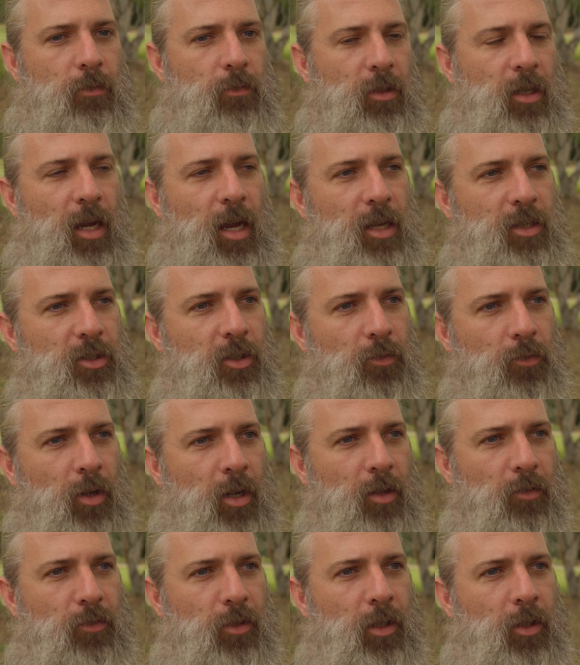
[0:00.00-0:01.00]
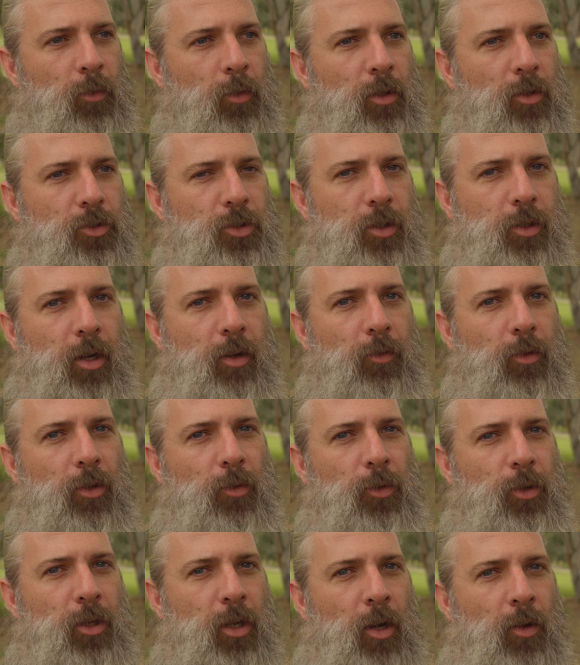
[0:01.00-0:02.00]
the car's not running very well, so I don't really
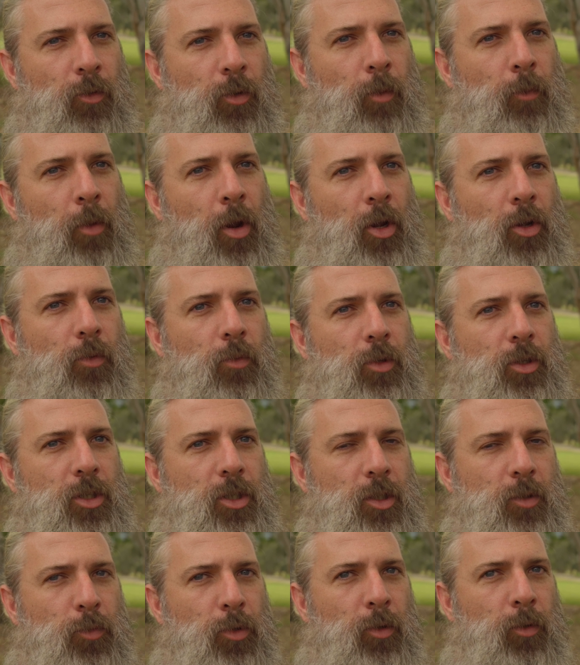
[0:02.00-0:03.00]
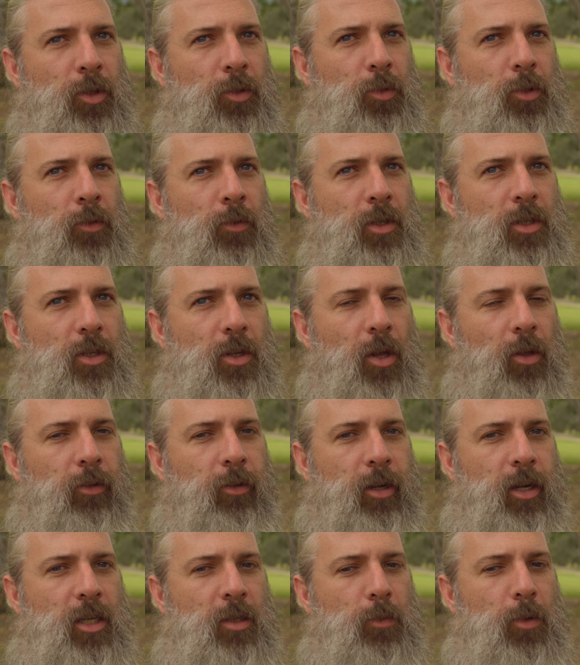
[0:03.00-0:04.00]
want to go remote, which is pretty much what the rest of the
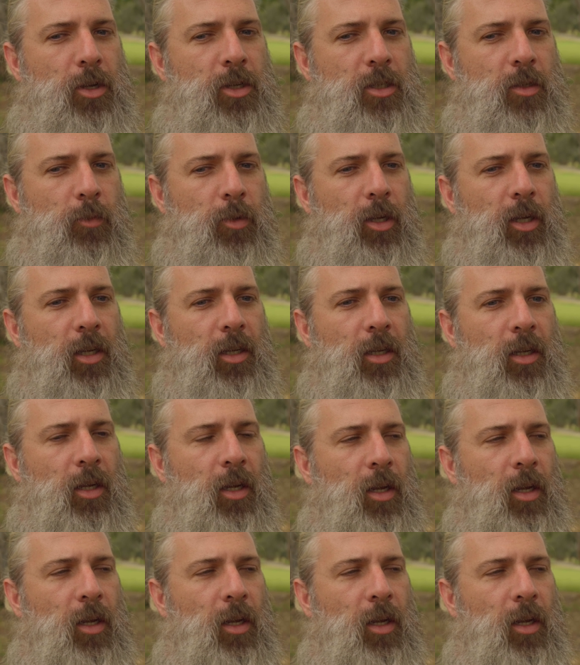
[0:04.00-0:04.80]
holiday is supposed to be.